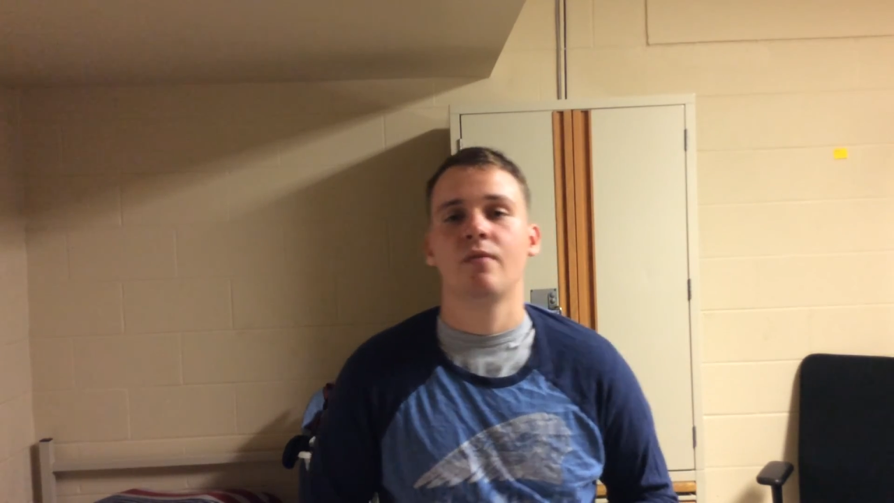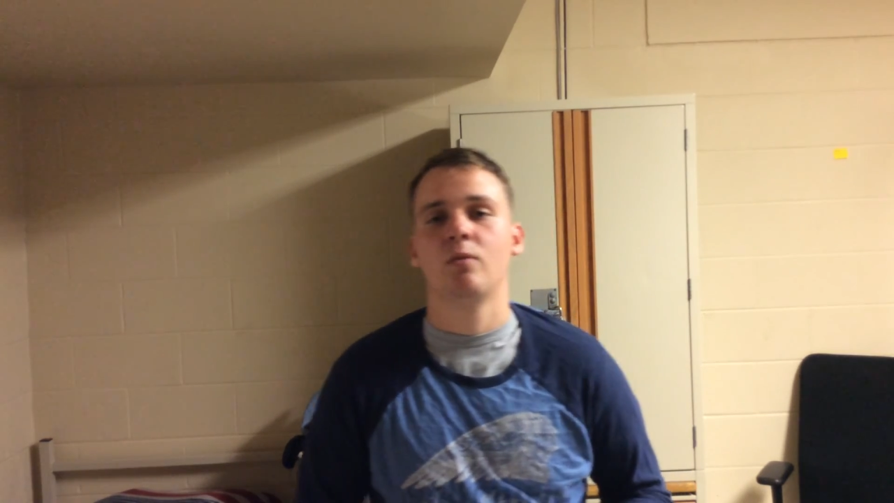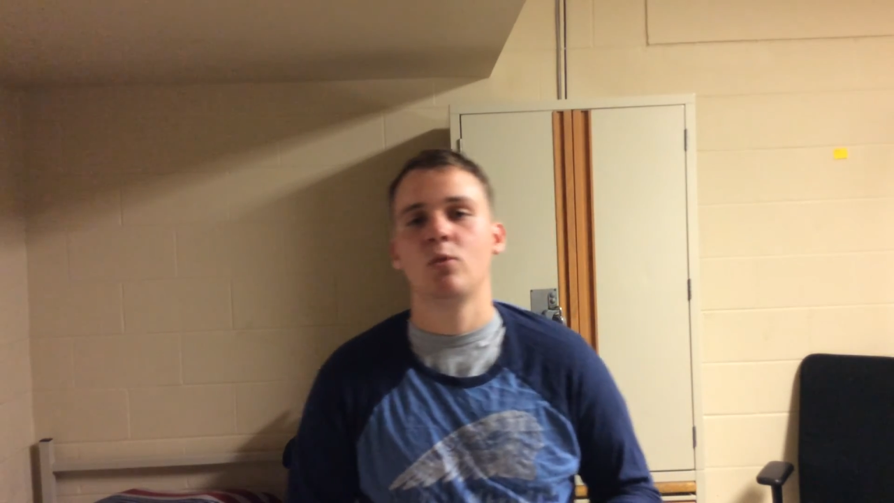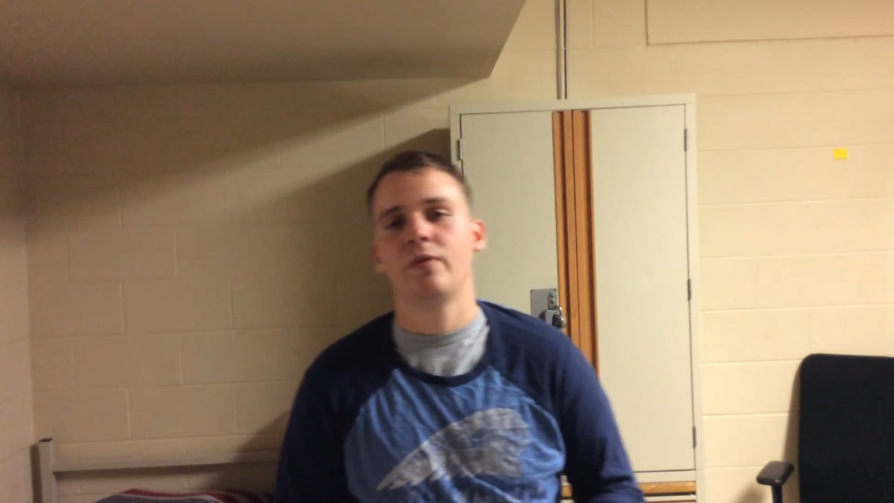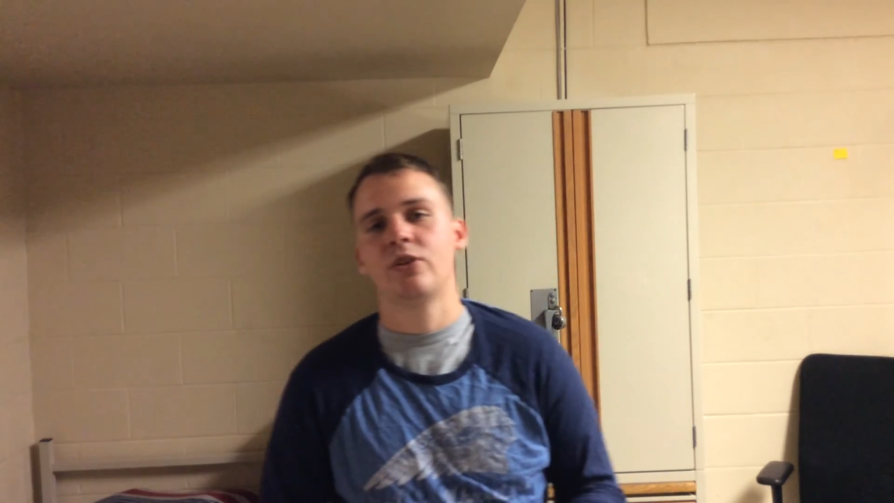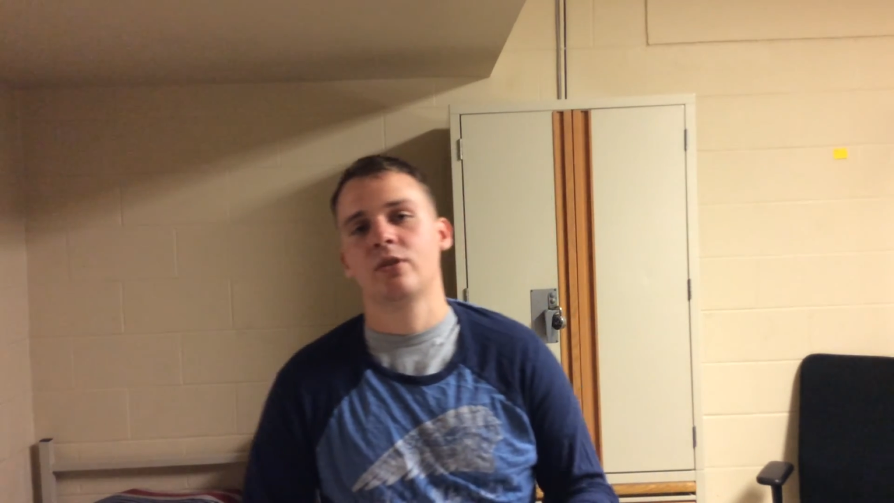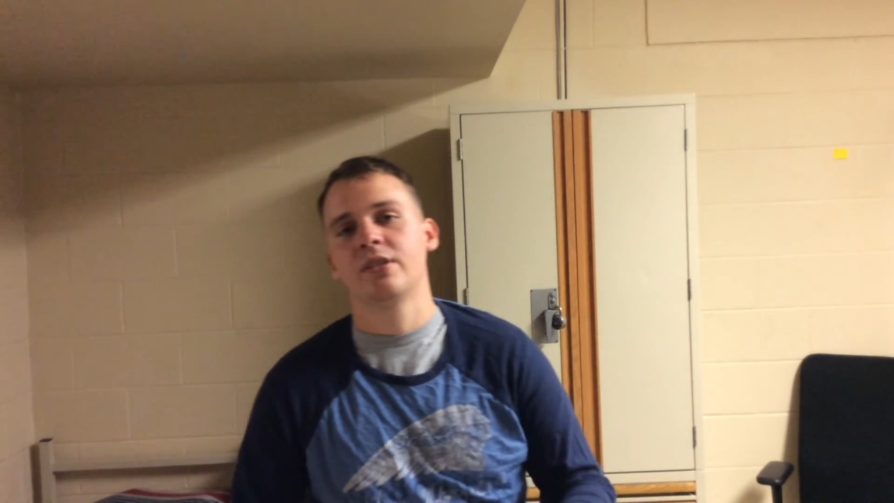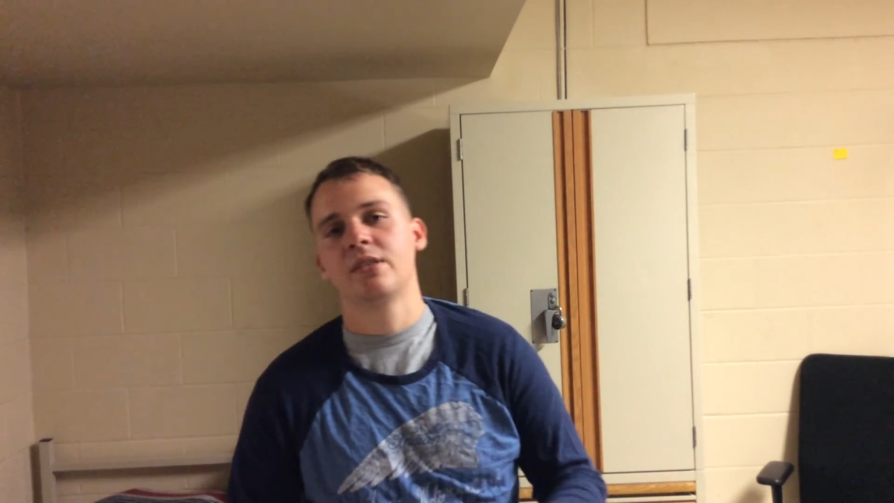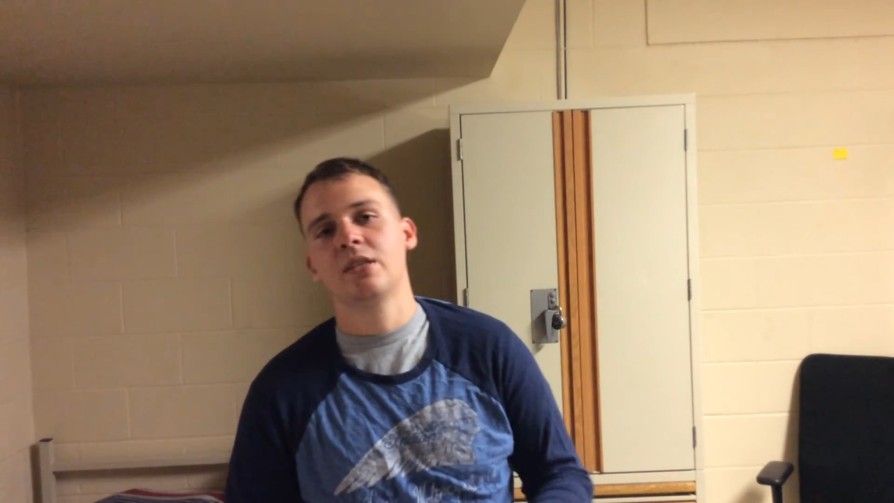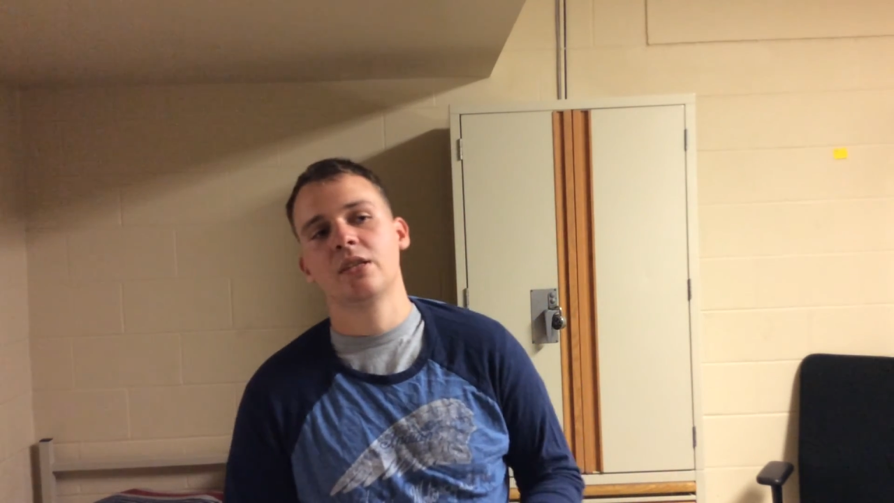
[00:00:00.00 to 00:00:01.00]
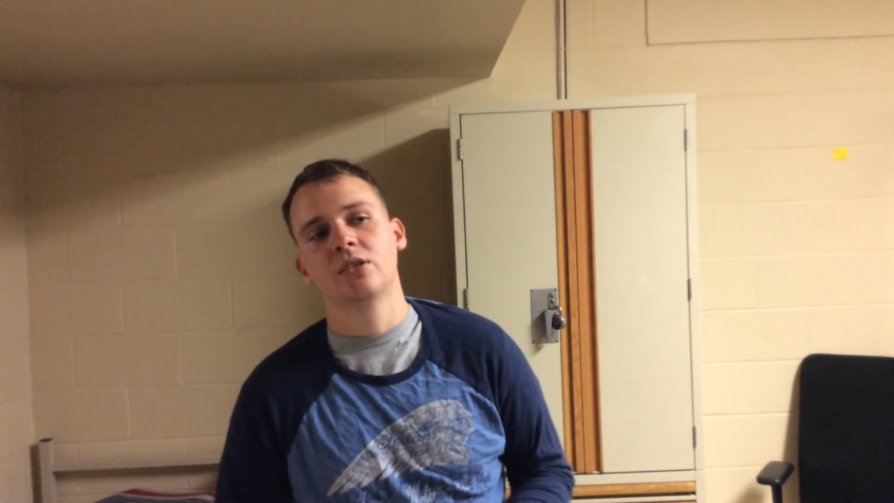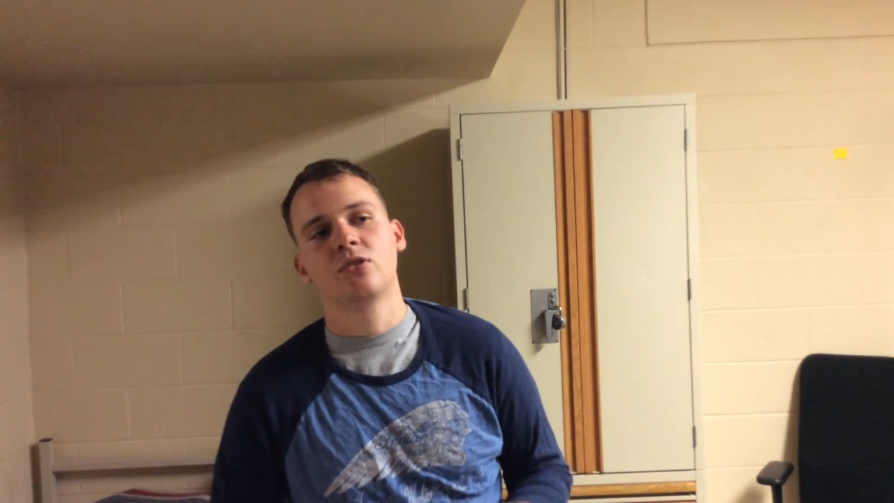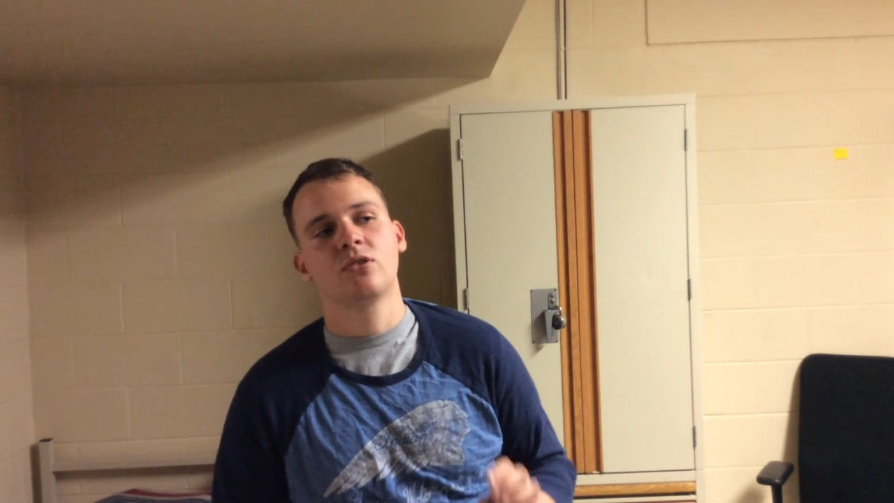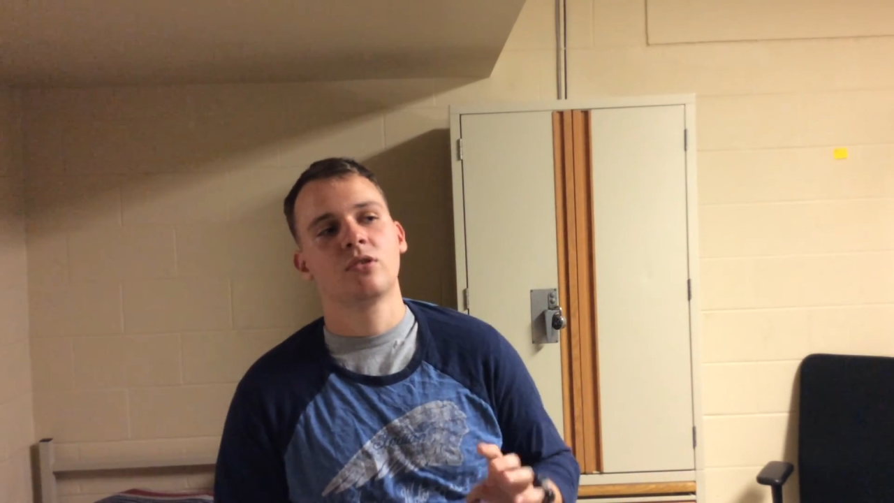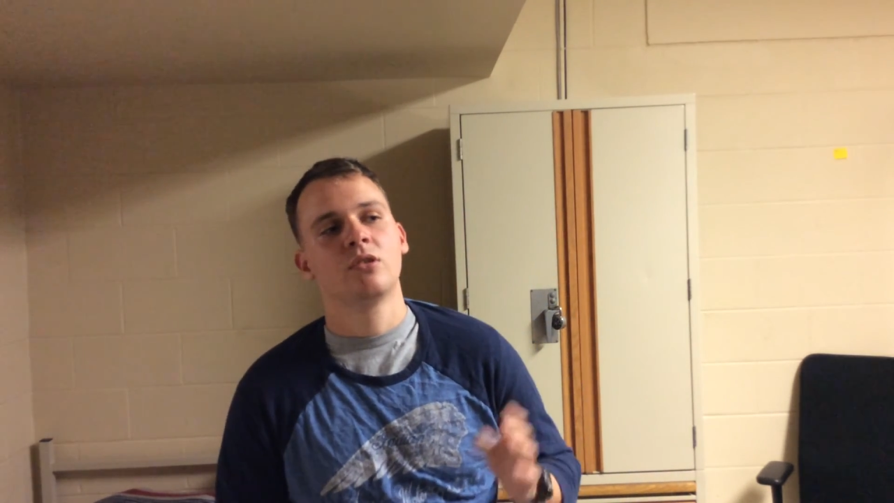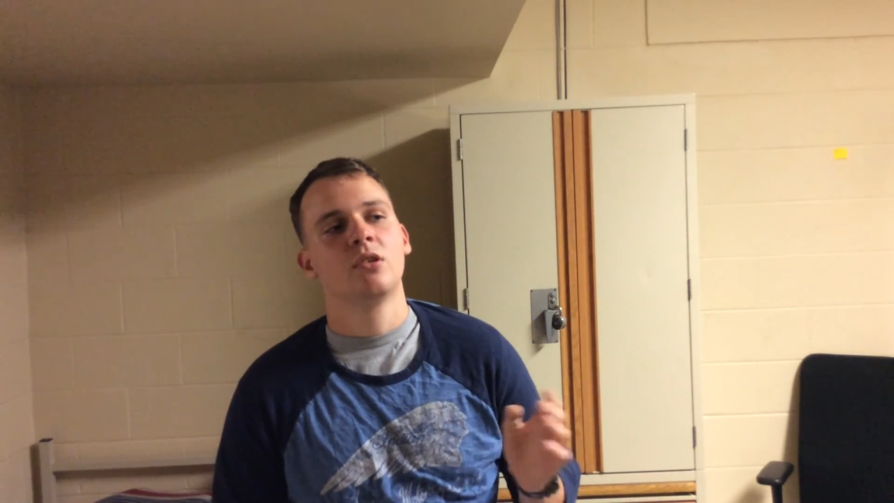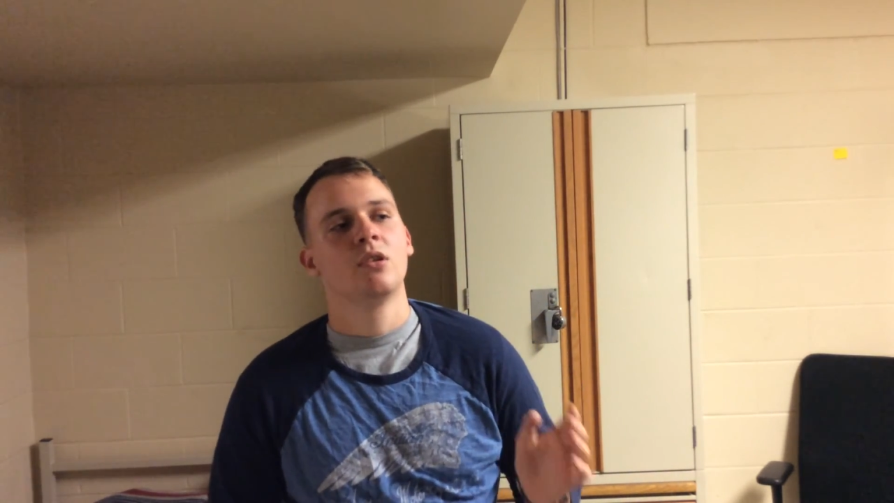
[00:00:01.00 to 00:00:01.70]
of the movie Transcendence.